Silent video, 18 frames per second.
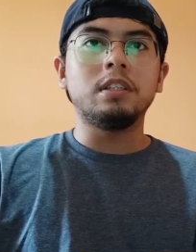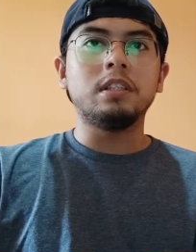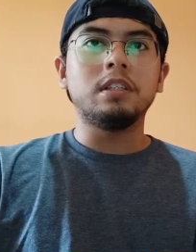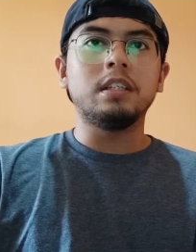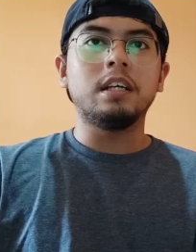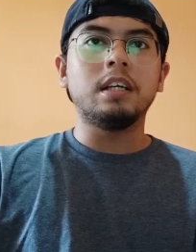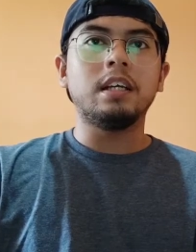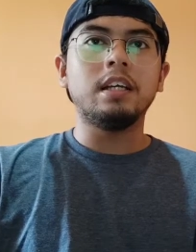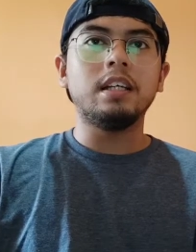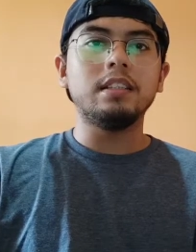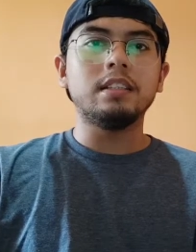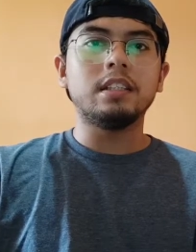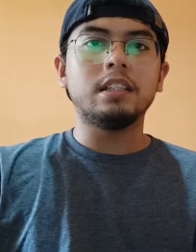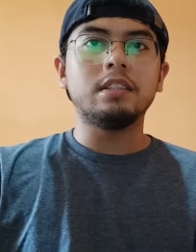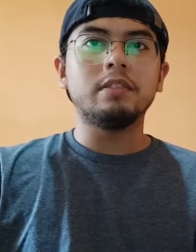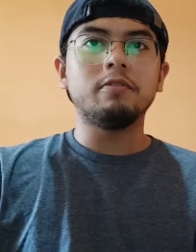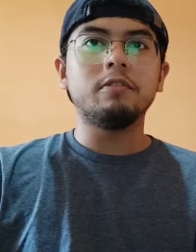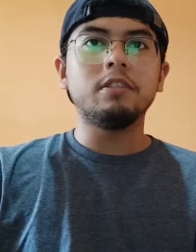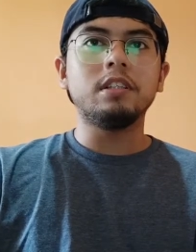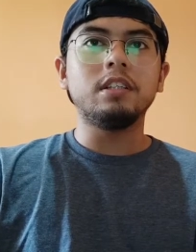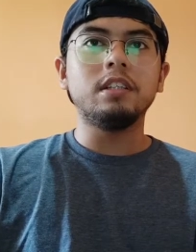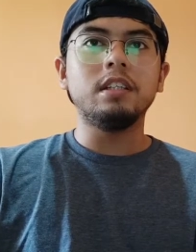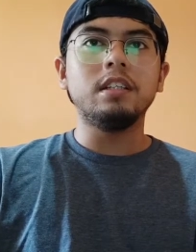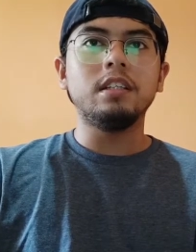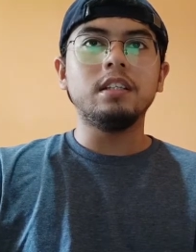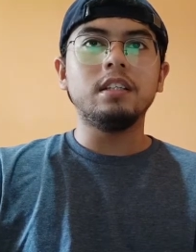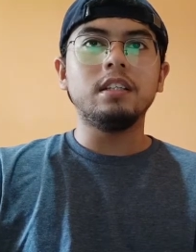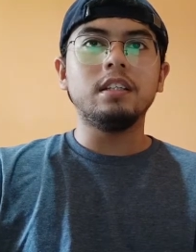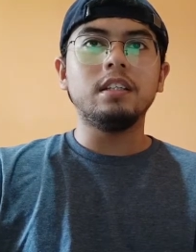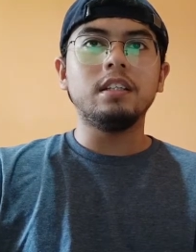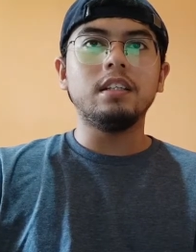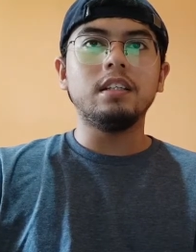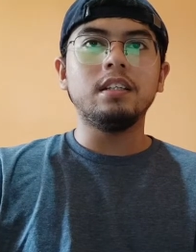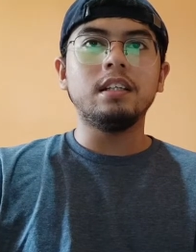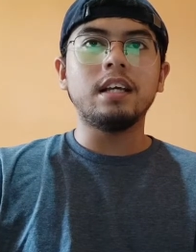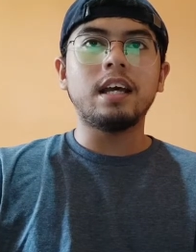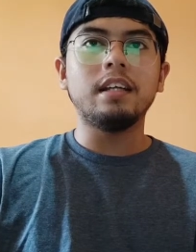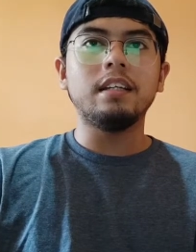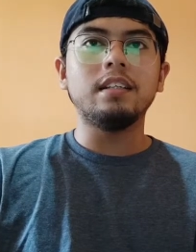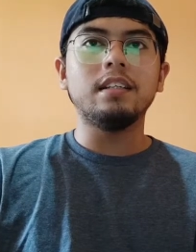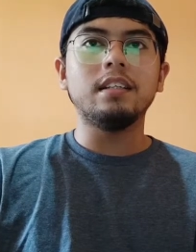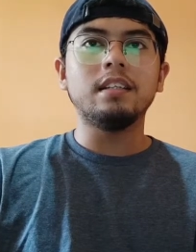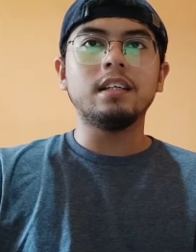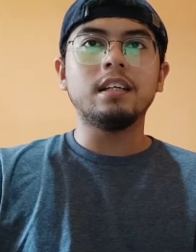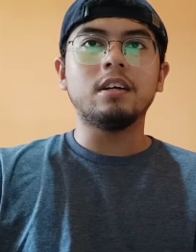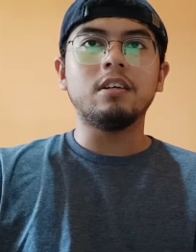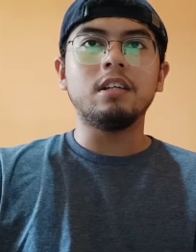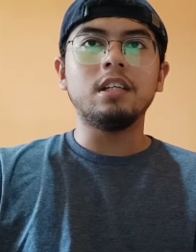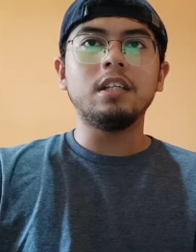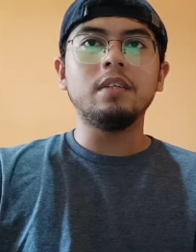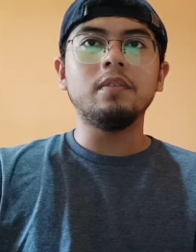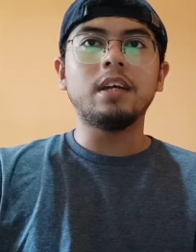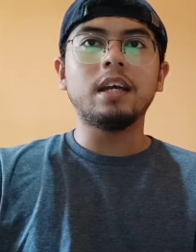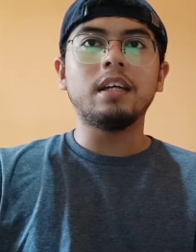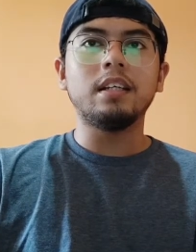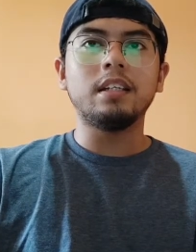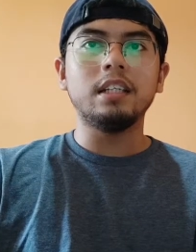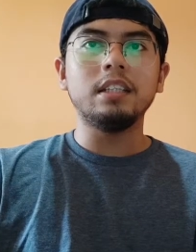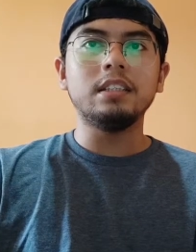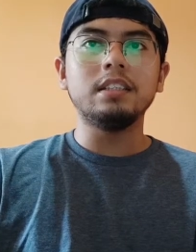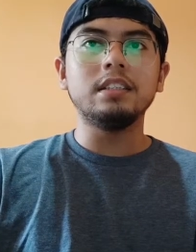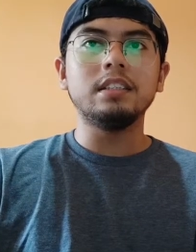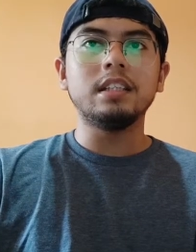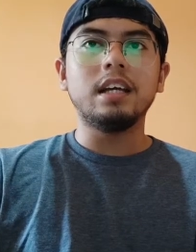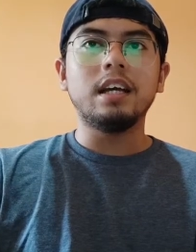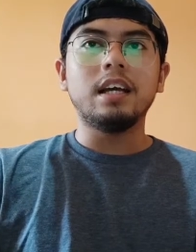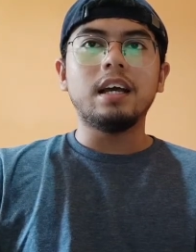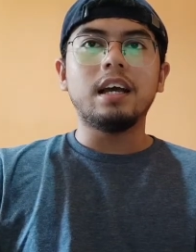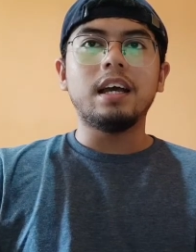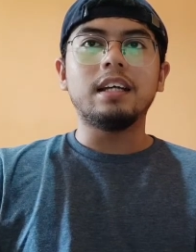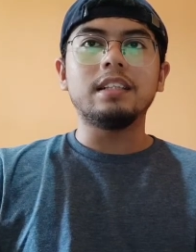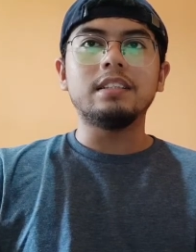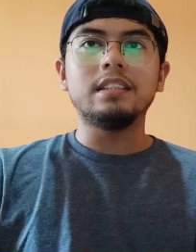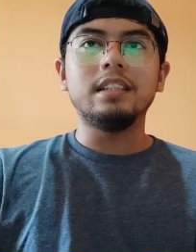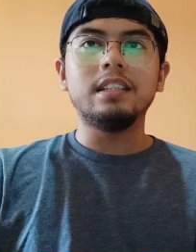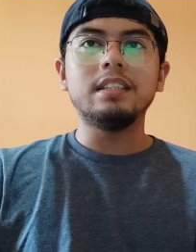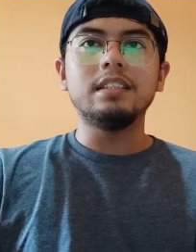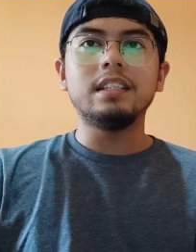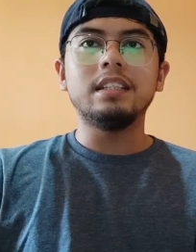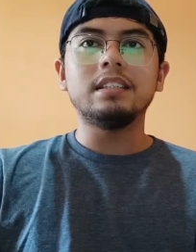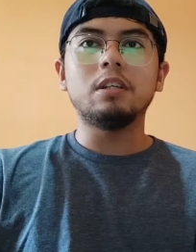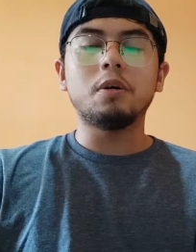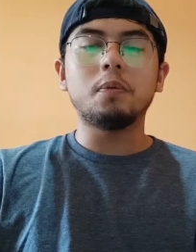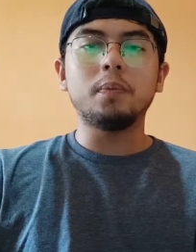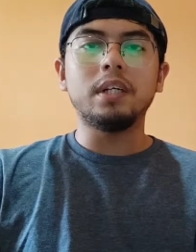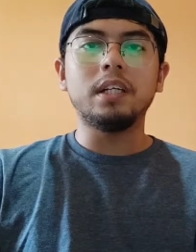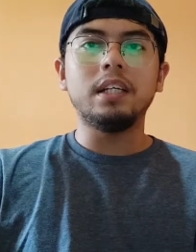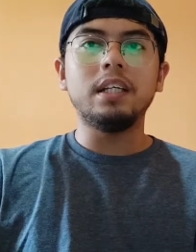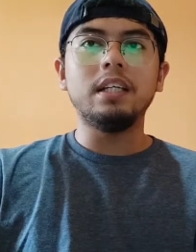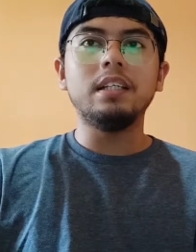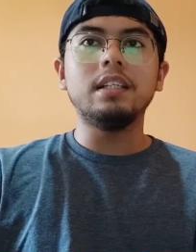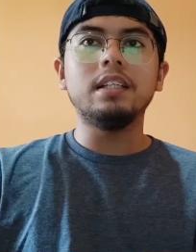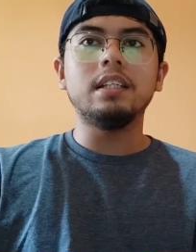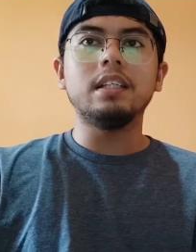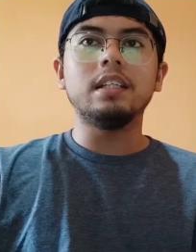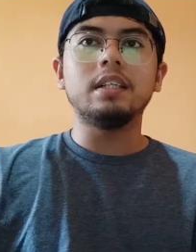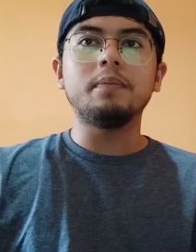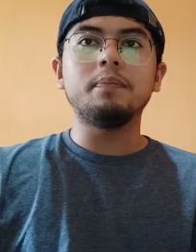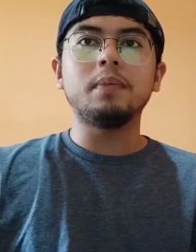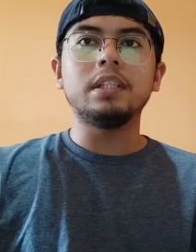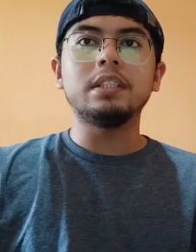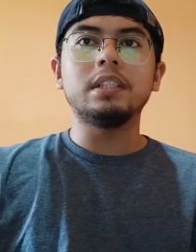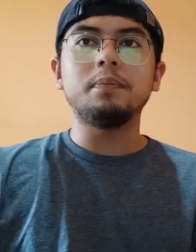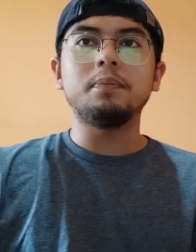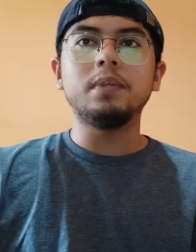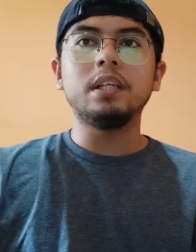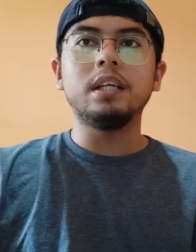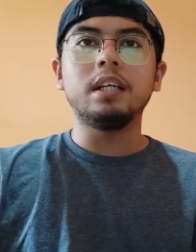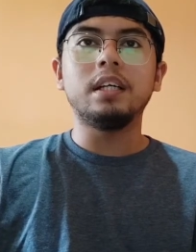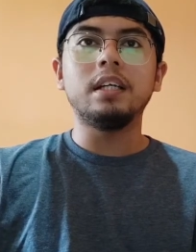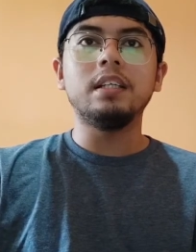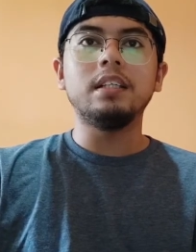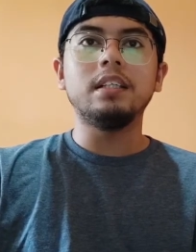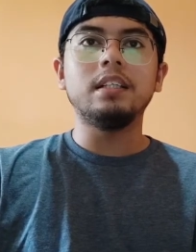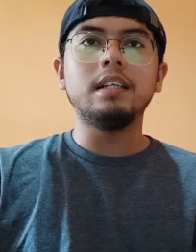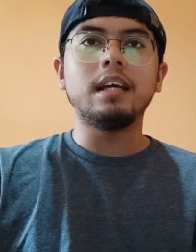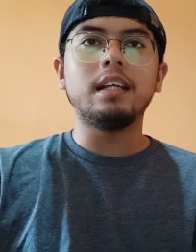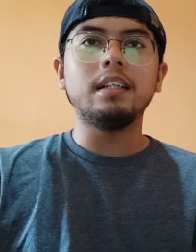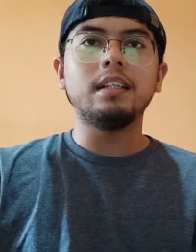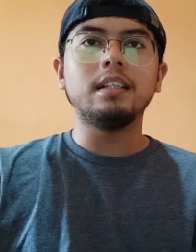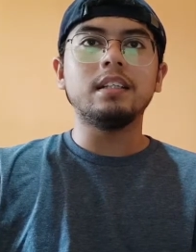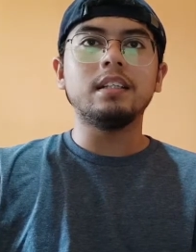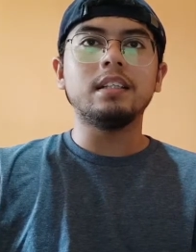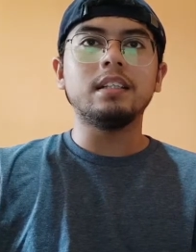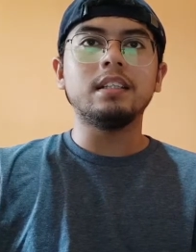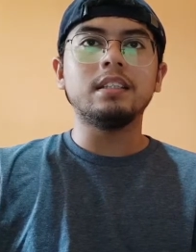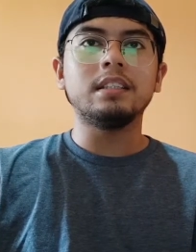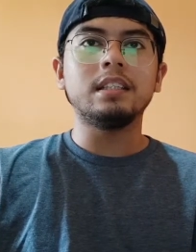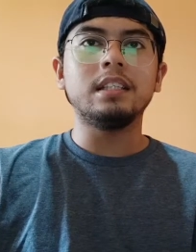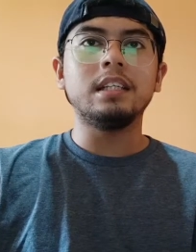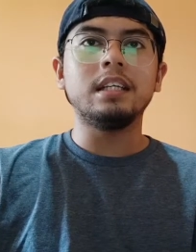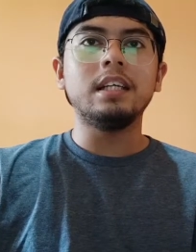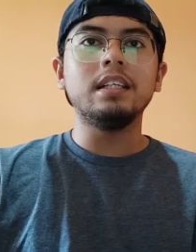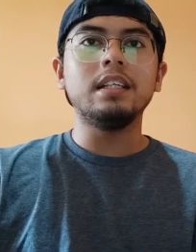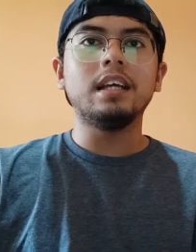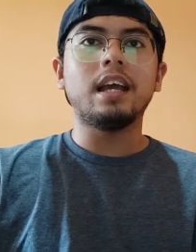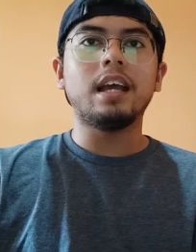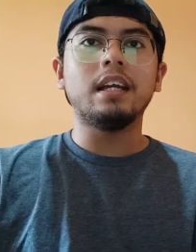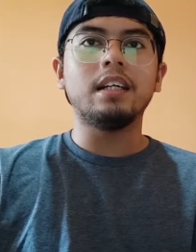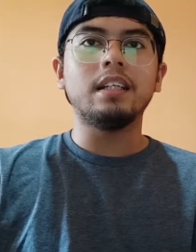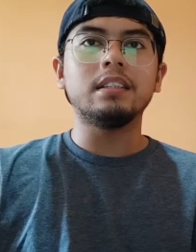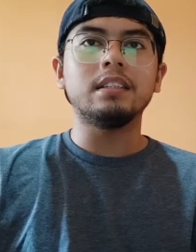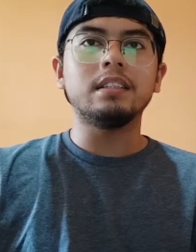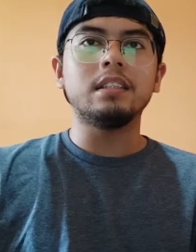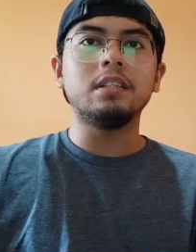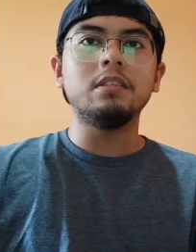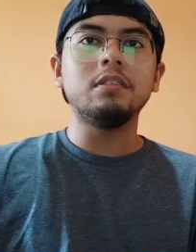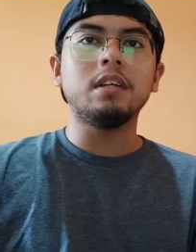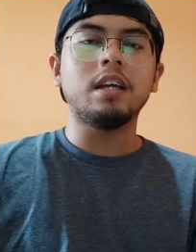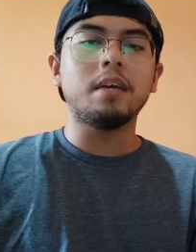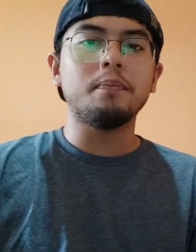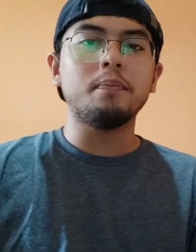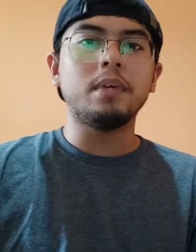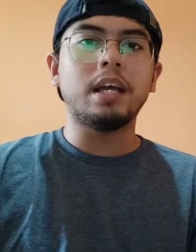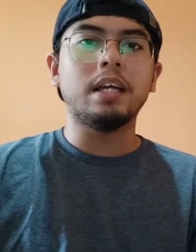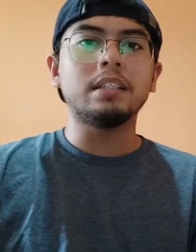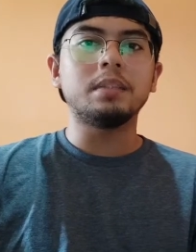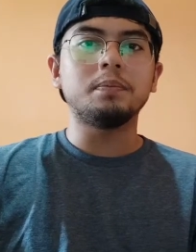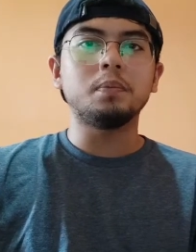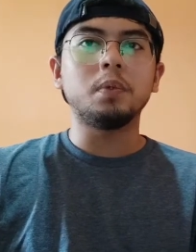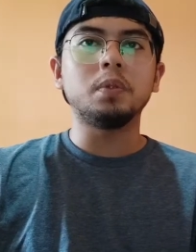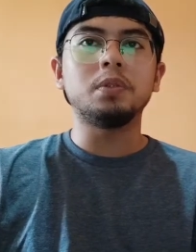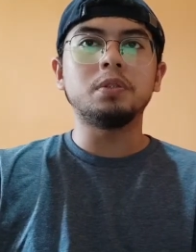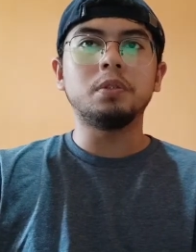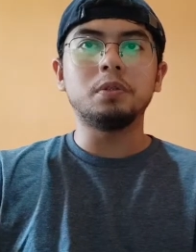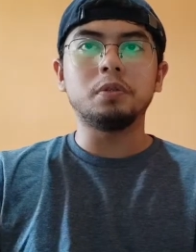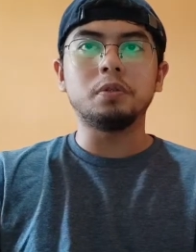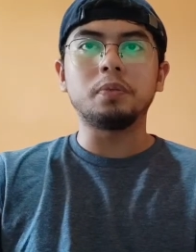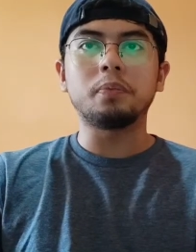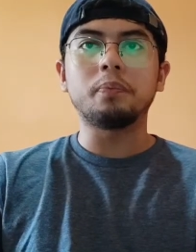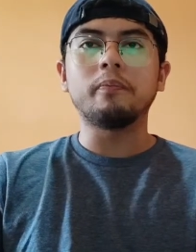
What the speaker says: the heat transfer that the column can reach, as this is normally the maximum heat that the distillate and residue can be exposed to.